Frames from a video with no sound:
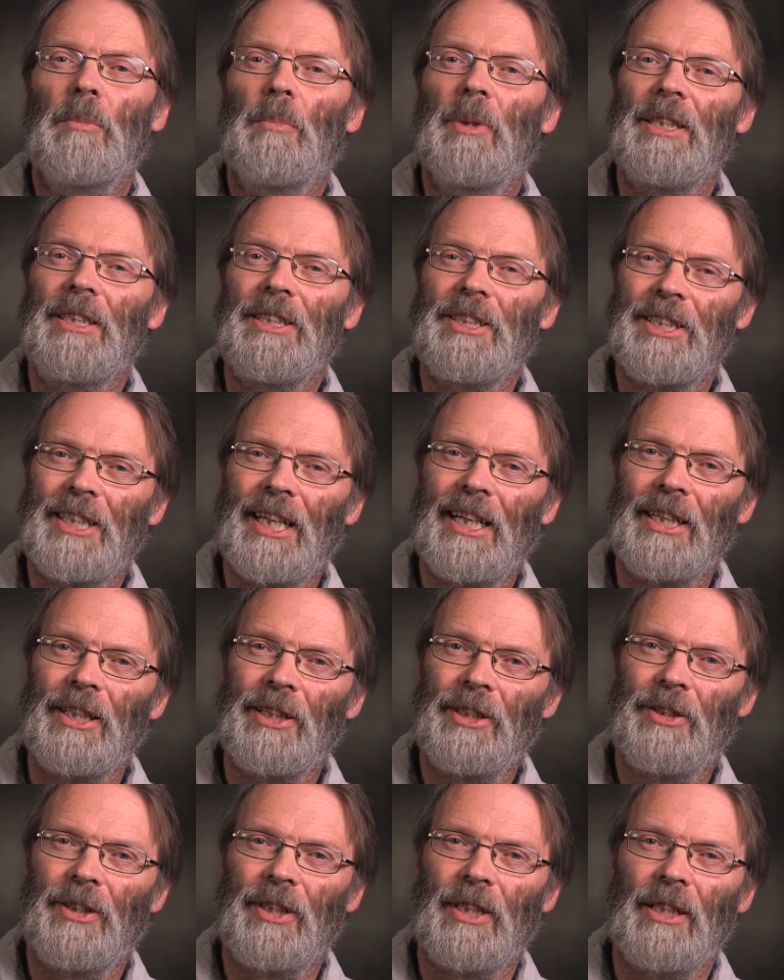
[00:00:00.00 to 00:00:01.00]
please
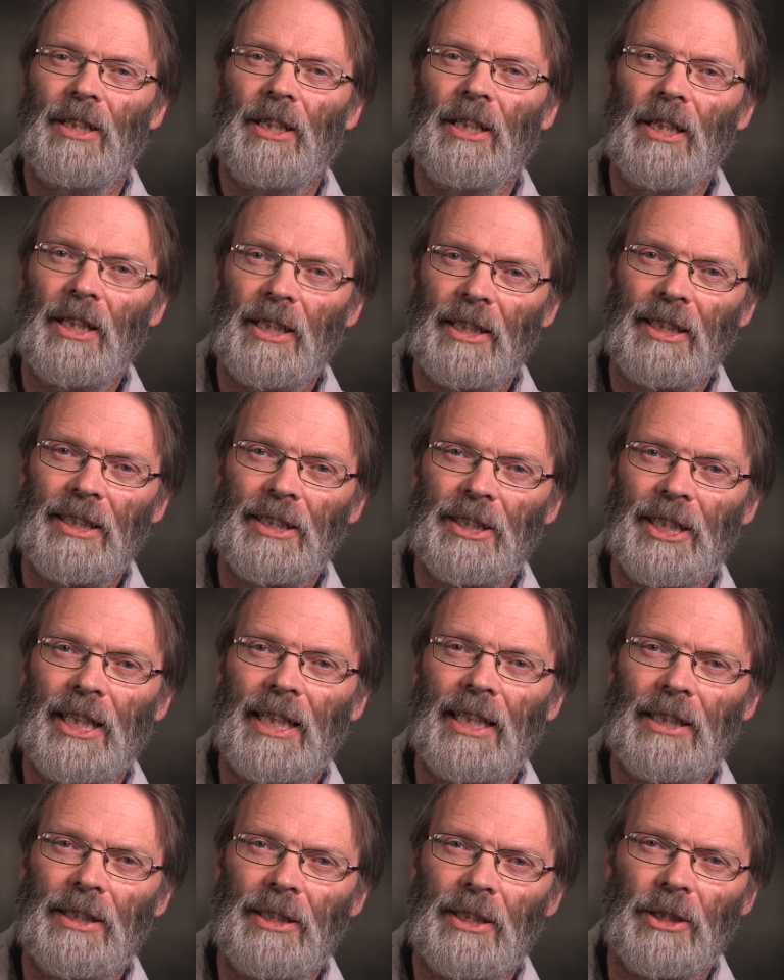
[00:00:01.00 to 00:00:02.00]
take the learning
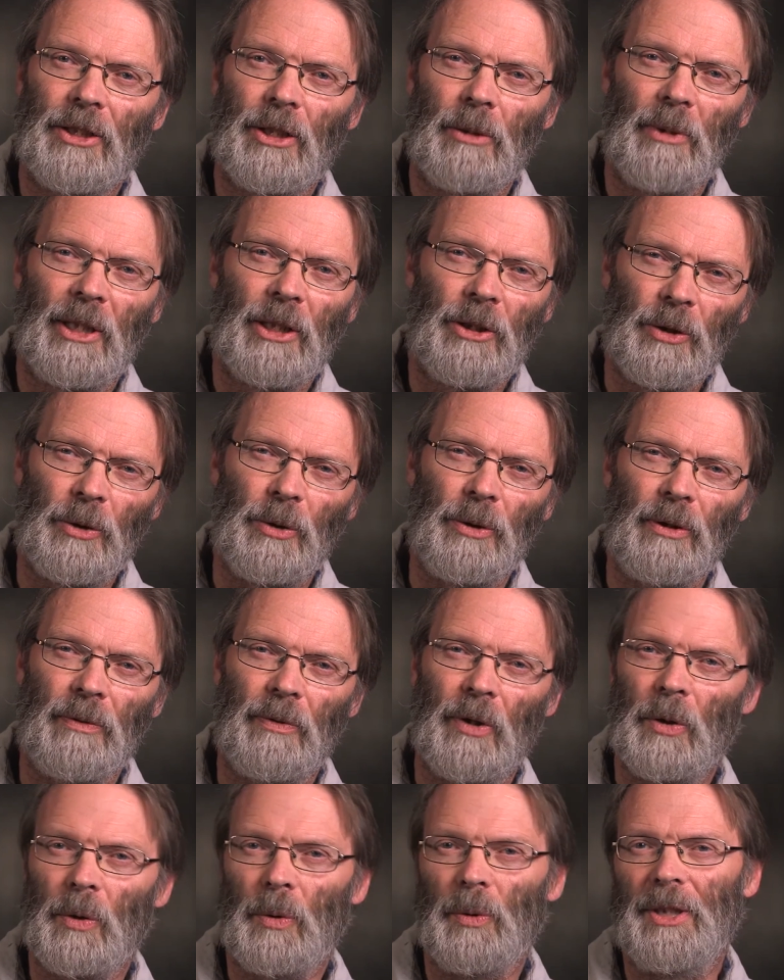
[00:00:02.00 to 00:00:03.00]
check, just to make sure
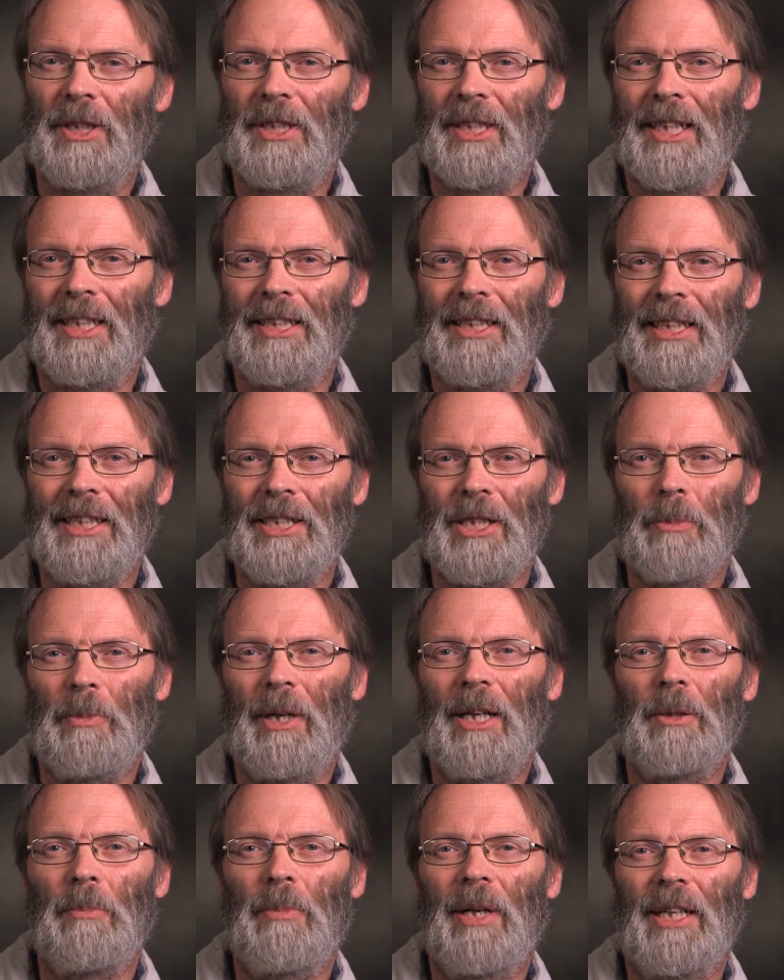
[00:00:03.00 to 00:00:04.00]
you've got all these ideas
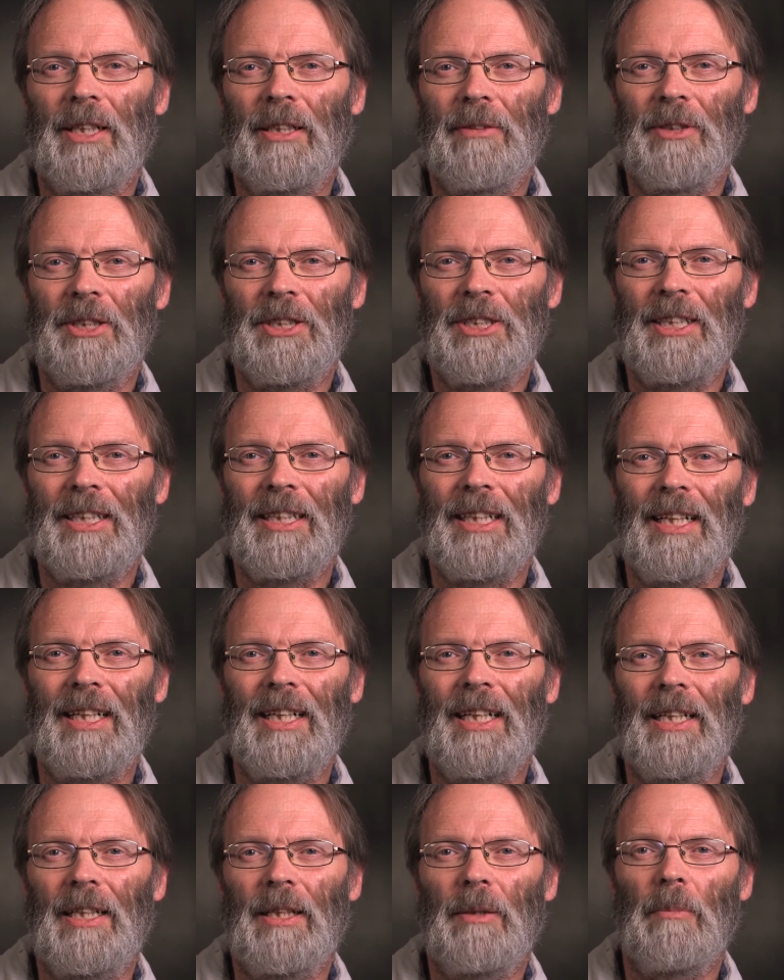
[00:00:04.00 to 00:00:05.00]
about biodiversity
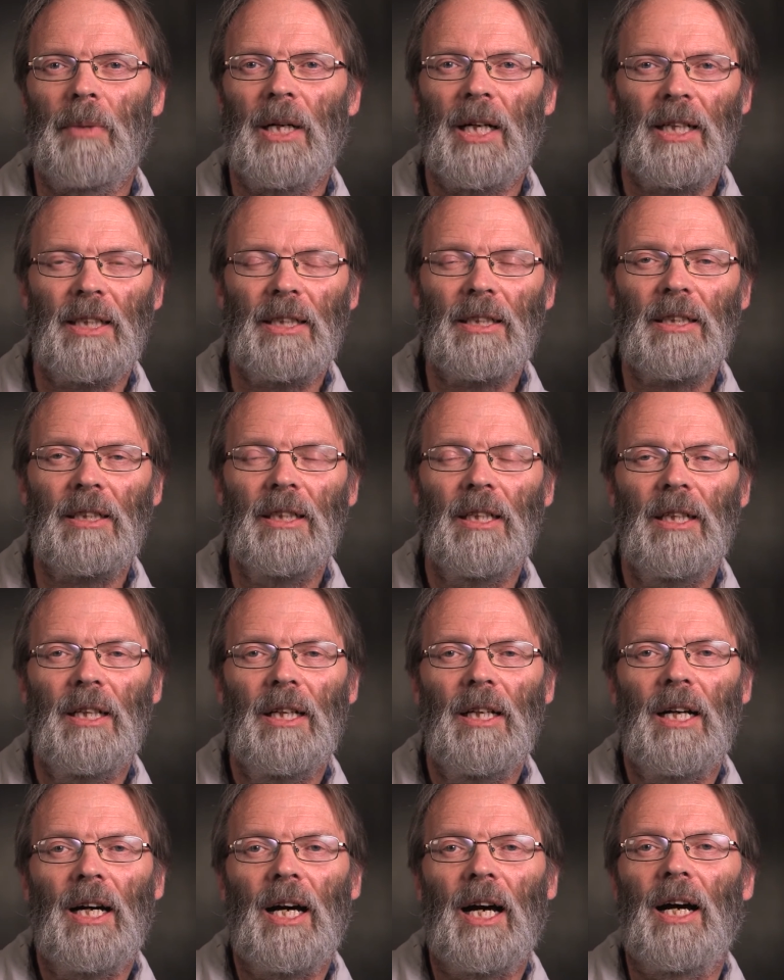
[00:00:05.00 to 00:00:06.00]
clearly in mind.
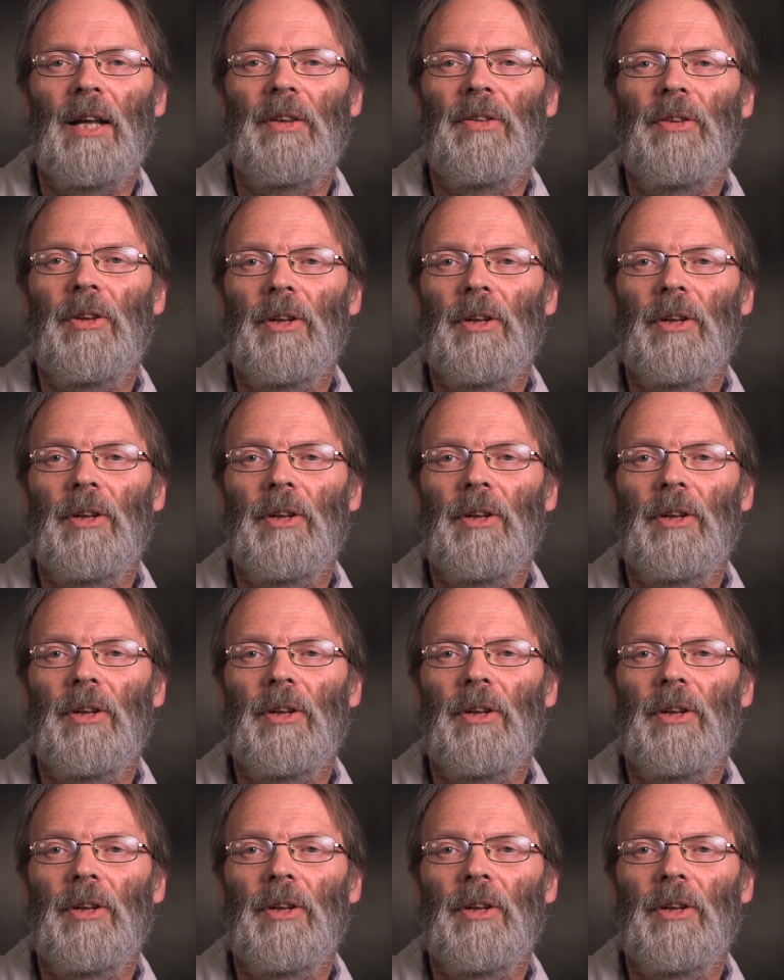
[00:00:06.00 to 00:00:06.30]
And